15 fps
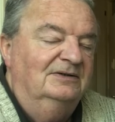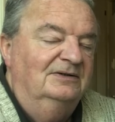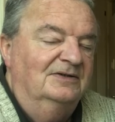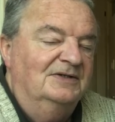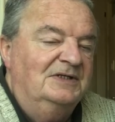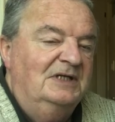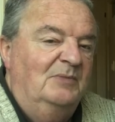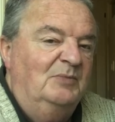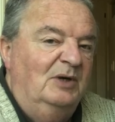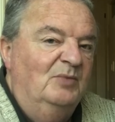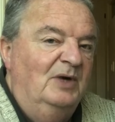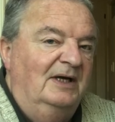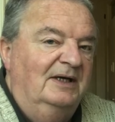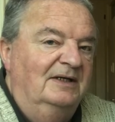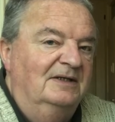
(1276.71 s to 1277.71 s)
you're stepping
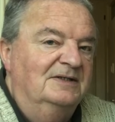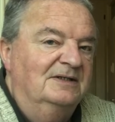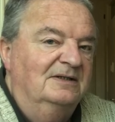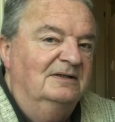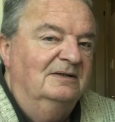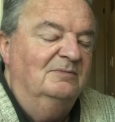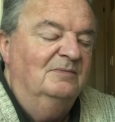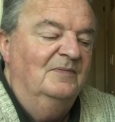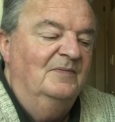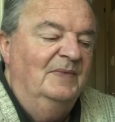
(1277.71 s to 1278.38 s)
back in time.